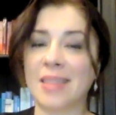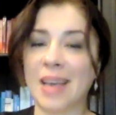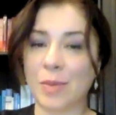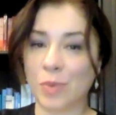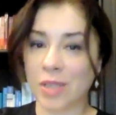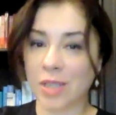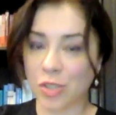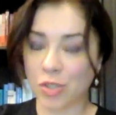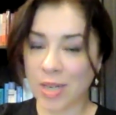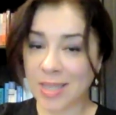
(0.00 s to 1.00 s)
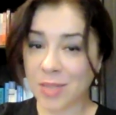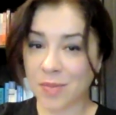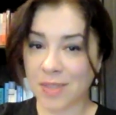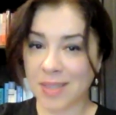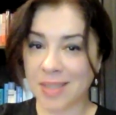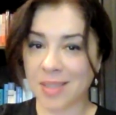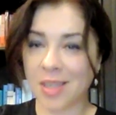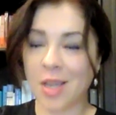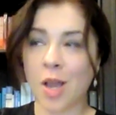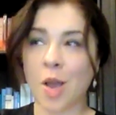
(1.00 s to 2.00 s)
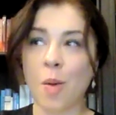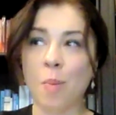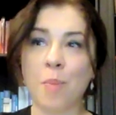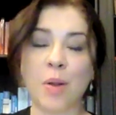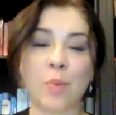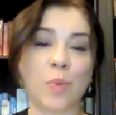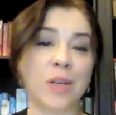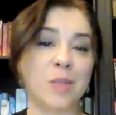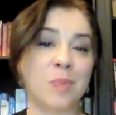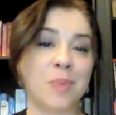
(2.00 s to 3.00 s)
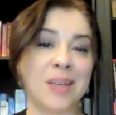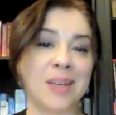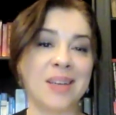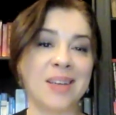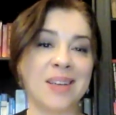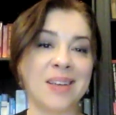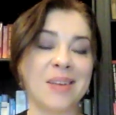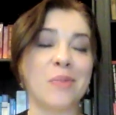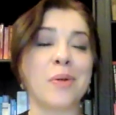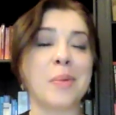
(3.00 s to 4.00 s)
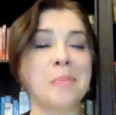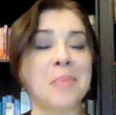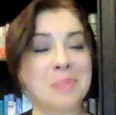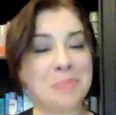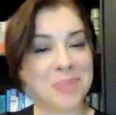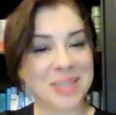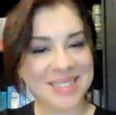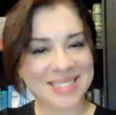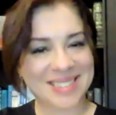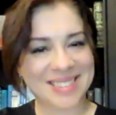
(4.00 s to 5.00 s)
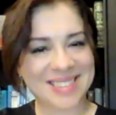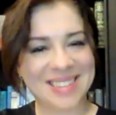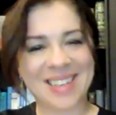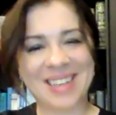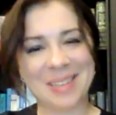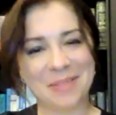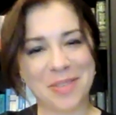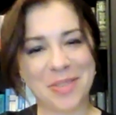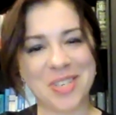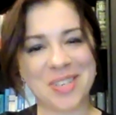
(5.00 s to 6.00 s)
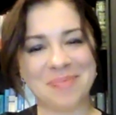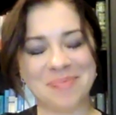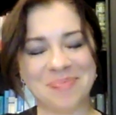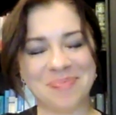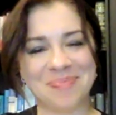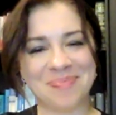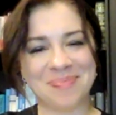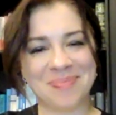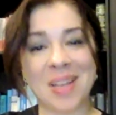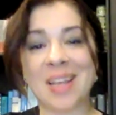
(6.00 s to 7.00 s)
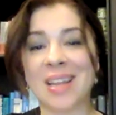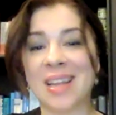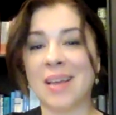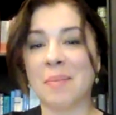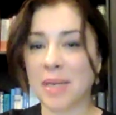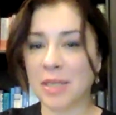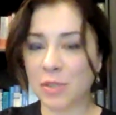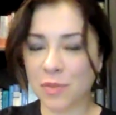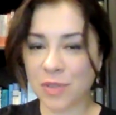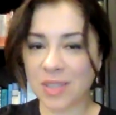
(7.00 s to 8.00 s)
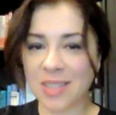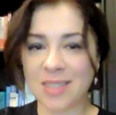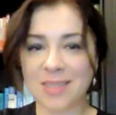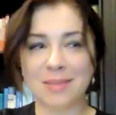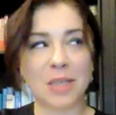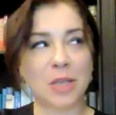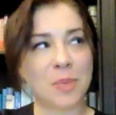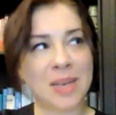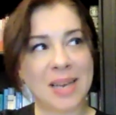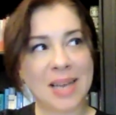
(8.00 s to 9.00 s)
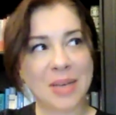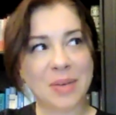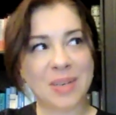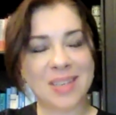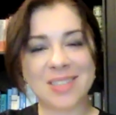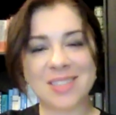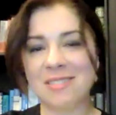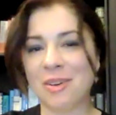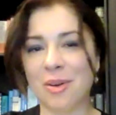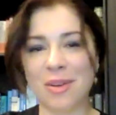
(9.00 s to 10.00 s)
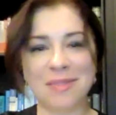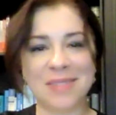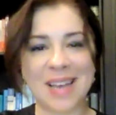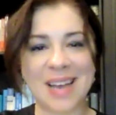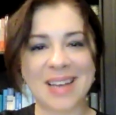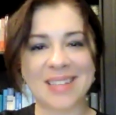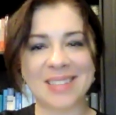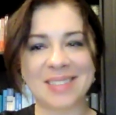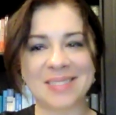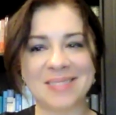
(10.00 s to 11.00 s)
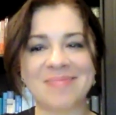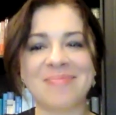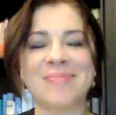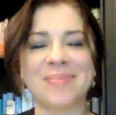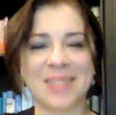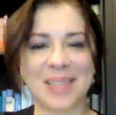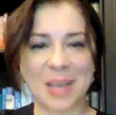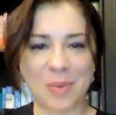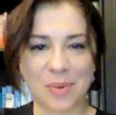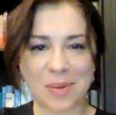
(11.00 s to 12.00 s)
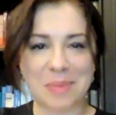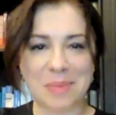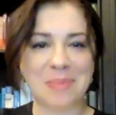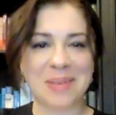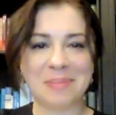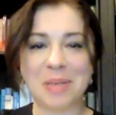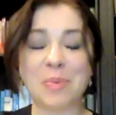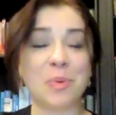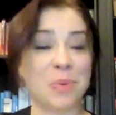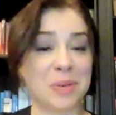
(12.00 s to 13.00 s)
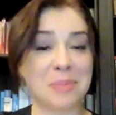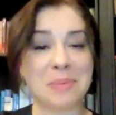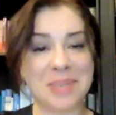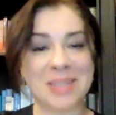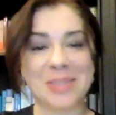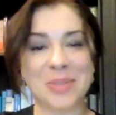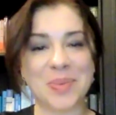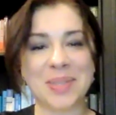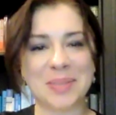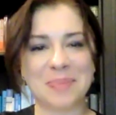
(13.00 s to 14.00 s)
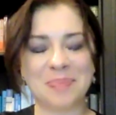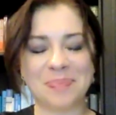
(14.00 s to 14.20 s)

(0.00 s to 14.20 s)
that will get transferred, but it won't be remembered in the future. Metaphors, human language, all of that, they will remember. People will remember those ones.